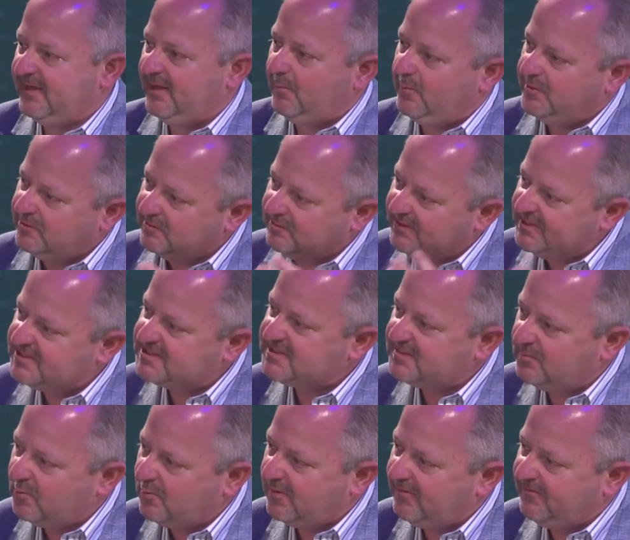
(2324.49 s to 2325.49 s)
And when you
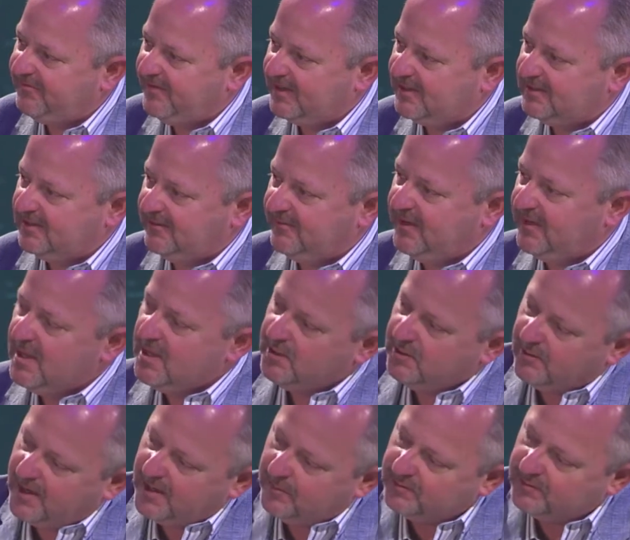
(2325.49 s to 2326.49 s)
listen more effectively,
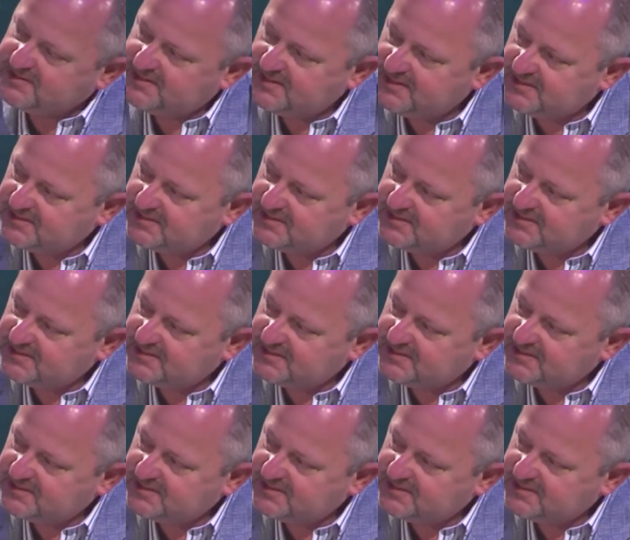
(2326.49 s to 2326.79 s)
you're able to see